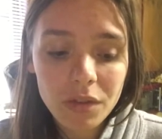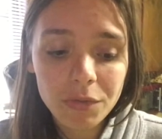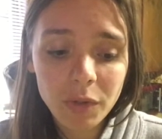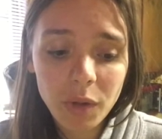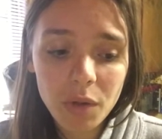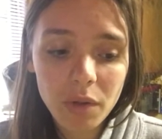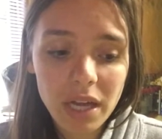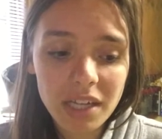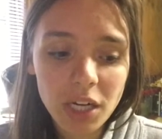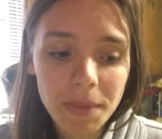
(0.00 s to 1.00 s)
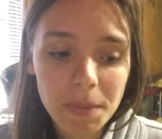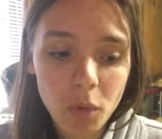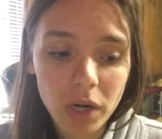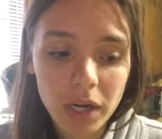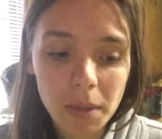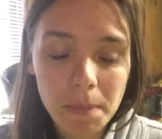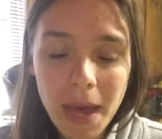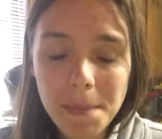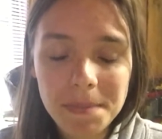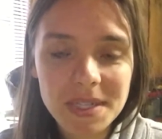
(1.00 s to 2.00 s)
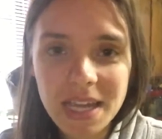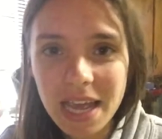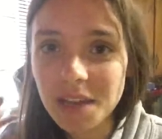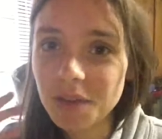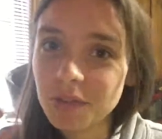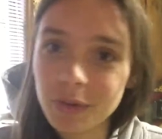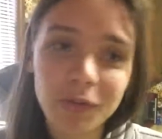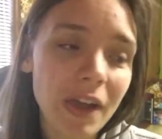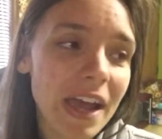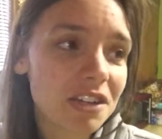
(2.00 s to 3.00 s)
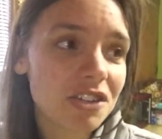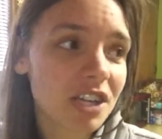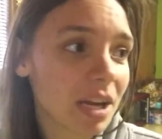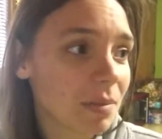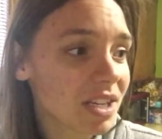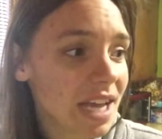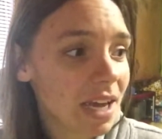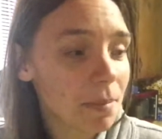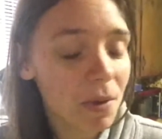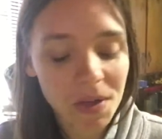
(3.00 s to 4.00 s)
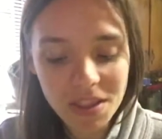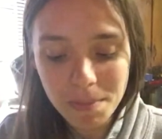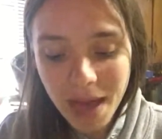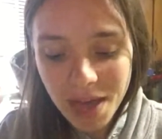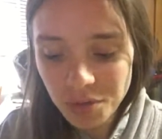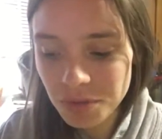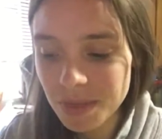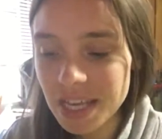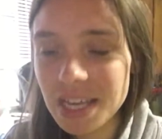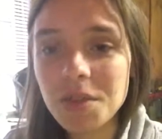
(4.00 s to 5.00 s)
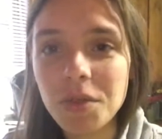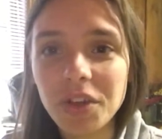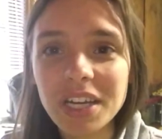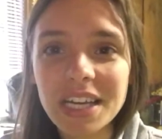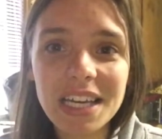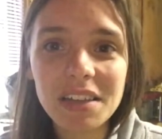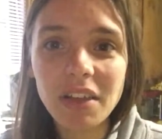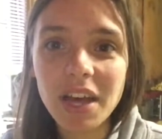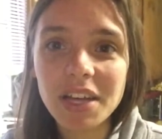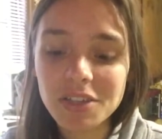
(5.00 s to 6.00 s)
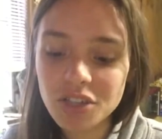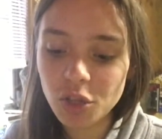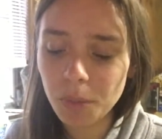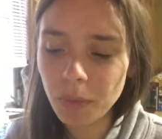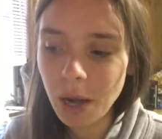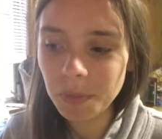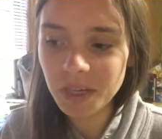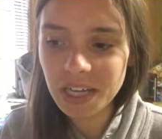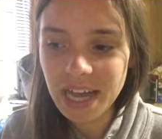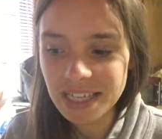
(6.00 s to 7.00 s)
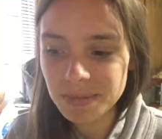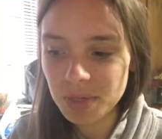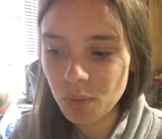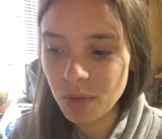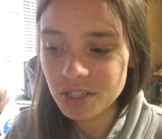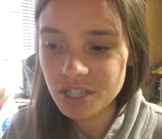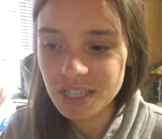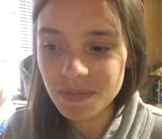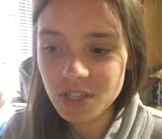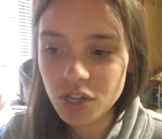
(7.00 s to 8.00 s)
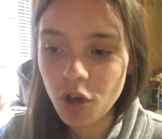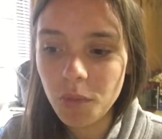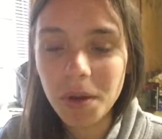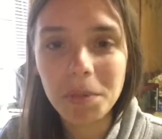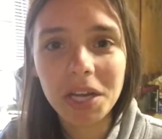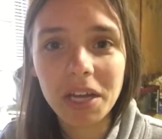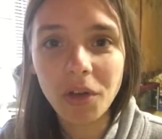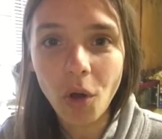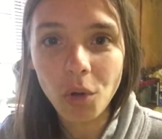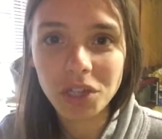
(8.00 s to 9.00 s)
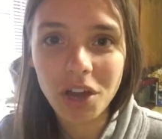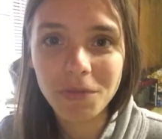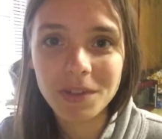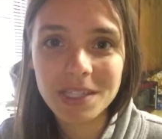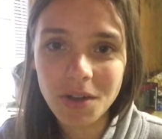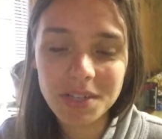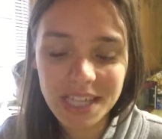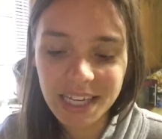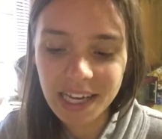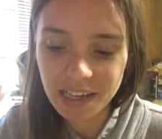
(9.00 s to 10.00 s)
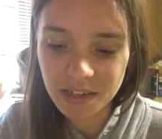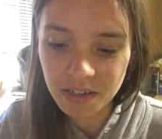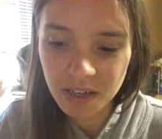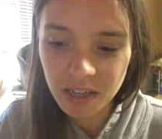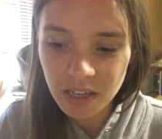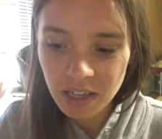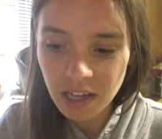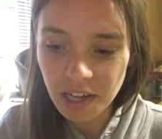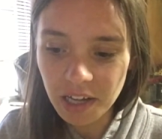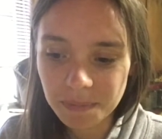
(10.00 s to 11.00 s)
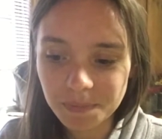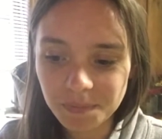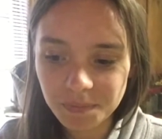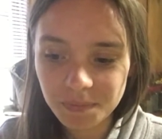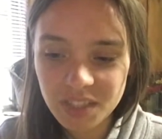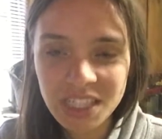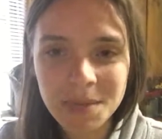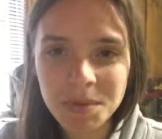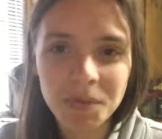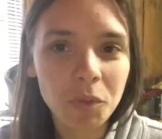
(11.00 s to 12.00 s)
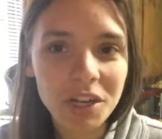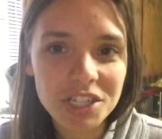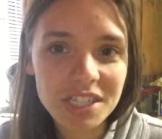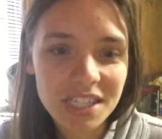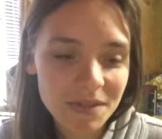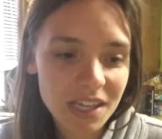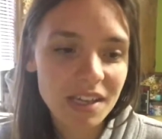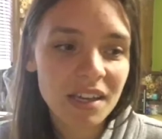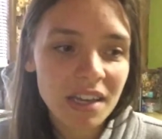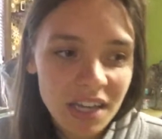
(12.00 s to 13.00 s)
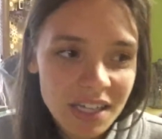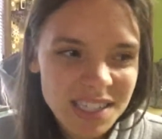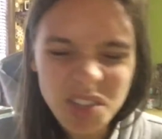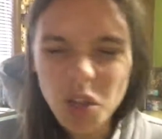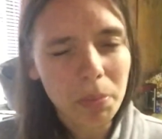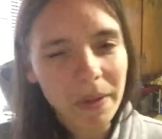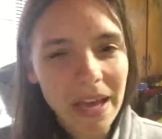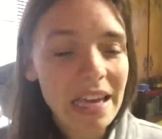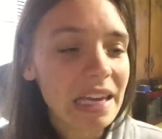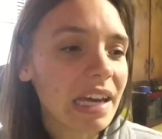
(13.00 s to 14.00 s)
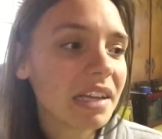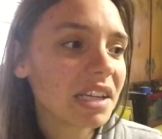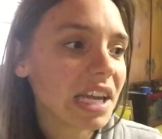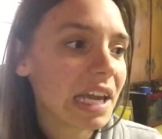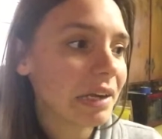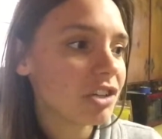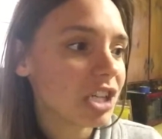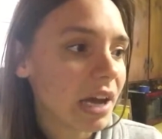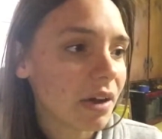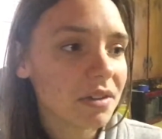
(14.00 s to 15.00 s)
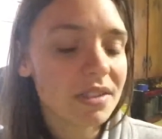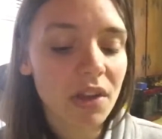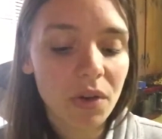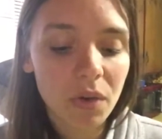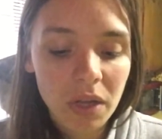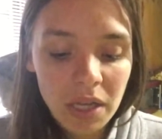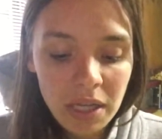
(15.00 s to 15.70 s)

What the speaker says: feel a little bit more pepped and refreshed. And I'm going to take a book in the bath with me. They're going to eat lunch. They're probably going to ask me to watch a TV show, but I'm going to hold off as long as I can to keep them from watching TV. So they'll play and get energy out. So